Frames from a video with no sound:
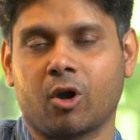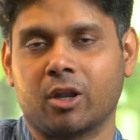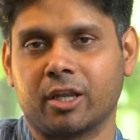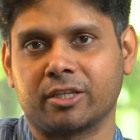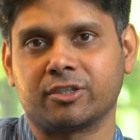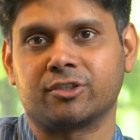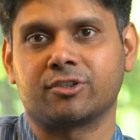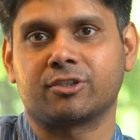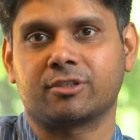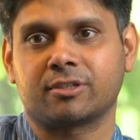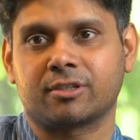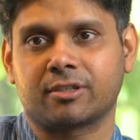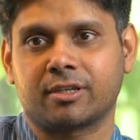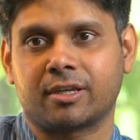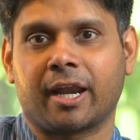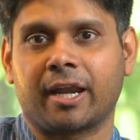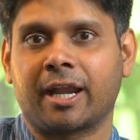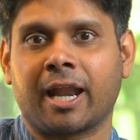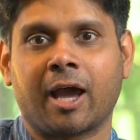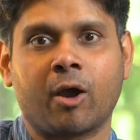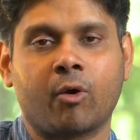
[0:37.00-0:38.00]
college.
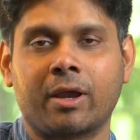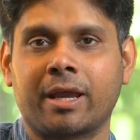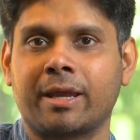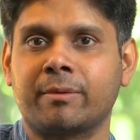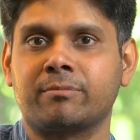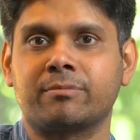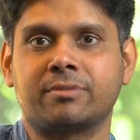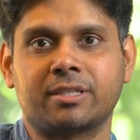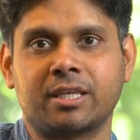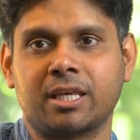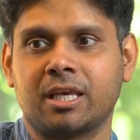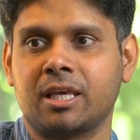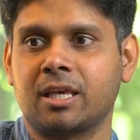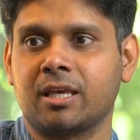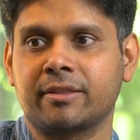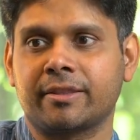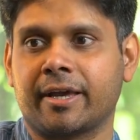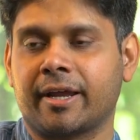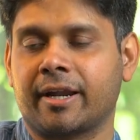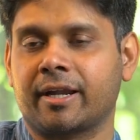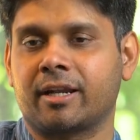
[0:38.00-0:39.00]
And now I am
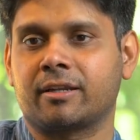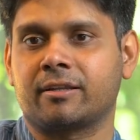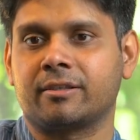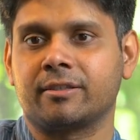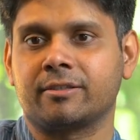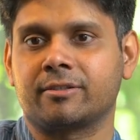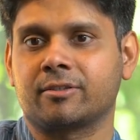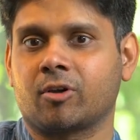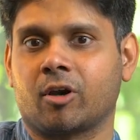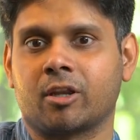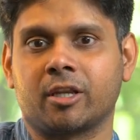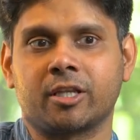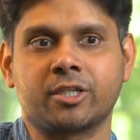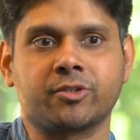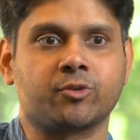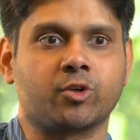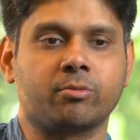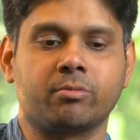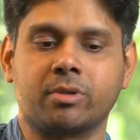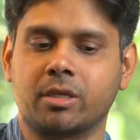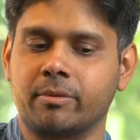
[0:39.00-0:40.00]
seeing that this college
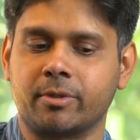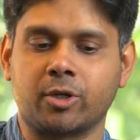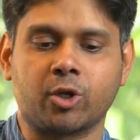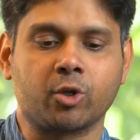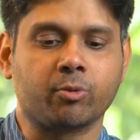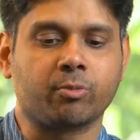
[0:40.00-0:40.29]
won't be able